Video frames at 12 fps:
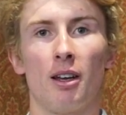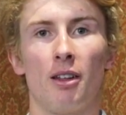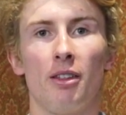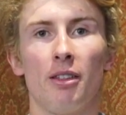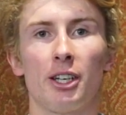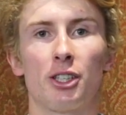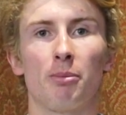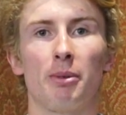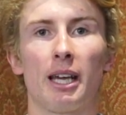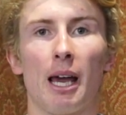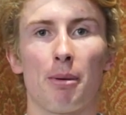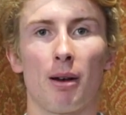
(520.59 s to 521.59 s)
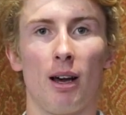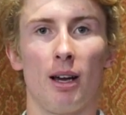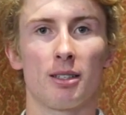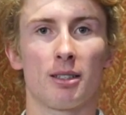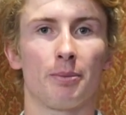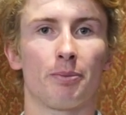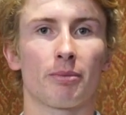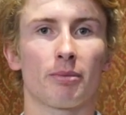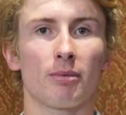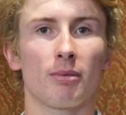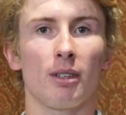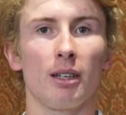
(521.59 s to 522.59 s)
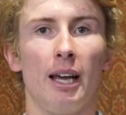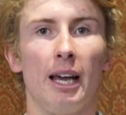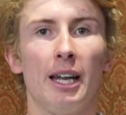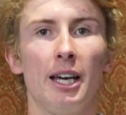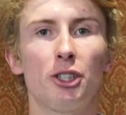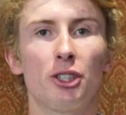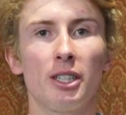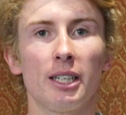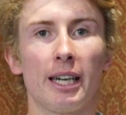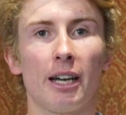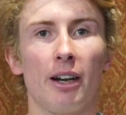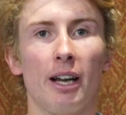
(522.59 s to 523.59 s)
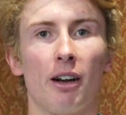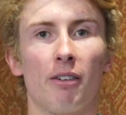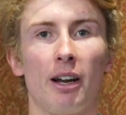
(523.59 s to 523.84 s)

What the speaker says: Then they should be capitalised. An interesting area